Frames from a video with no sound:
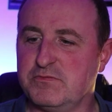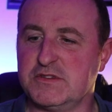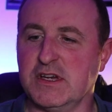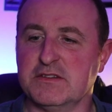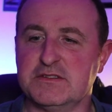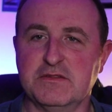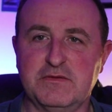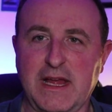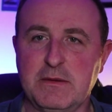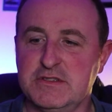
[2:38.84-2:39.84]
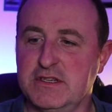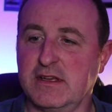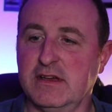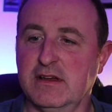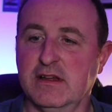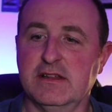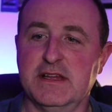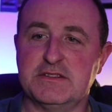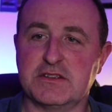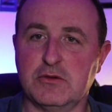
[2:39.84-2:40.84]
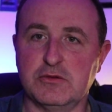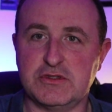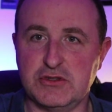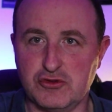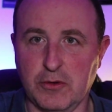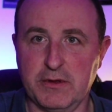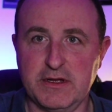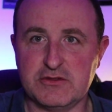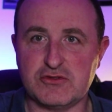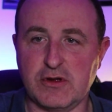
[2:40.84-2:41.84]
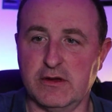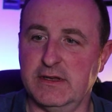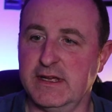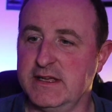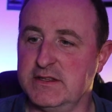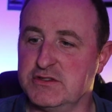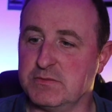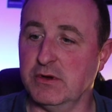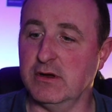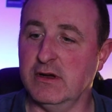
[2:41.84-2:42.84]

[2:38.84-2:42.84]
chance of damaging it unless of course you drop it straight on the hinge.